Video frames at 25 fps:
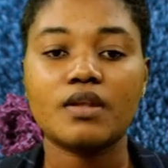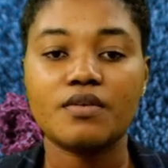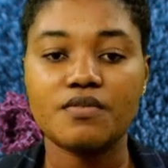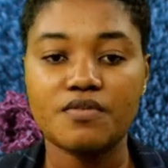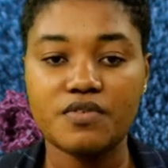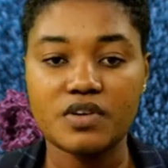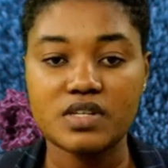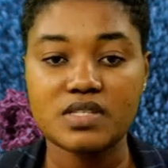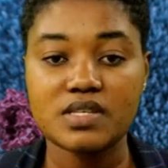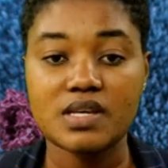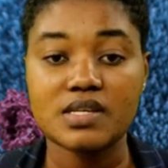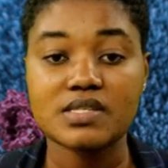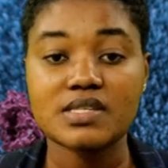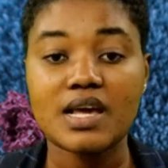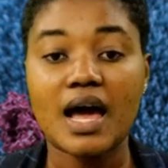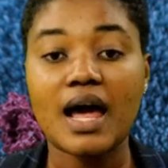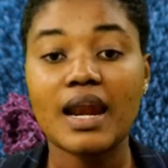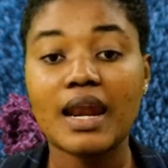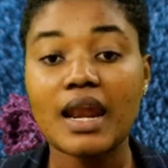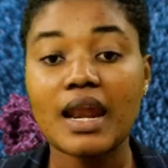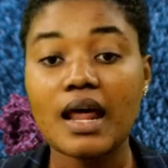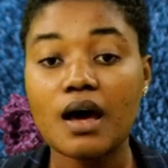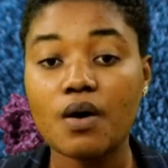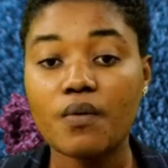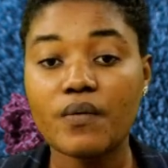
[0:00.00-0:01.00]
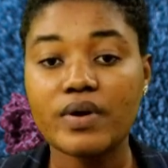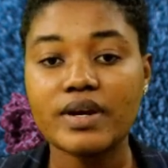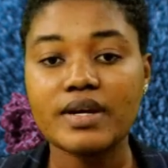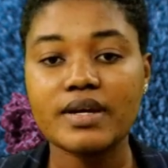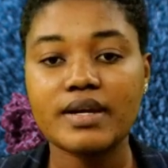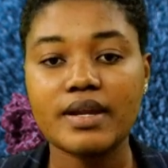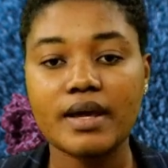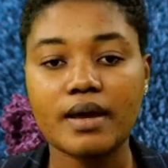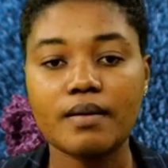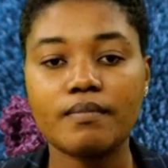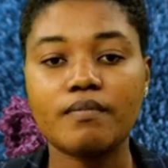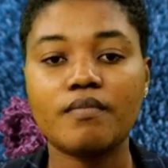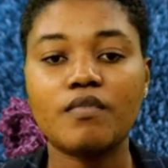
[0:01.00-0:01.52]
visas allowing
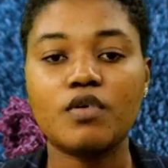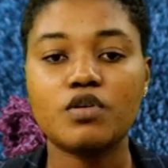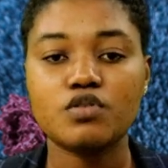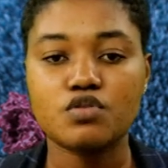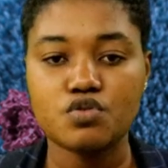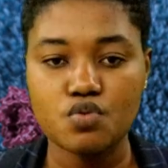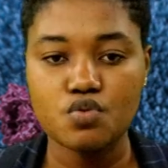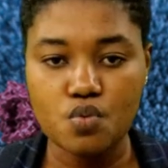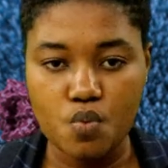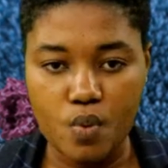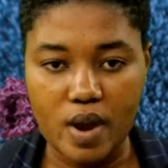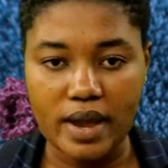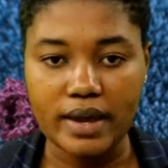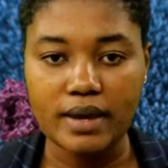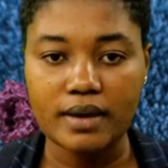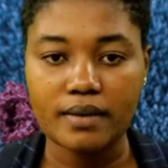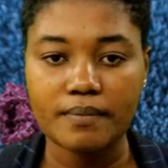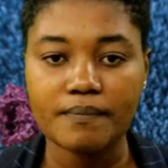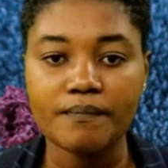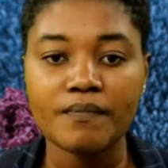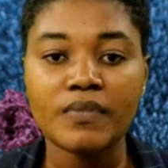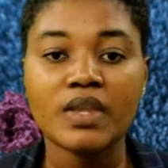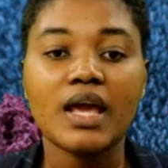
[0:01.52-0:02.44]
them to work.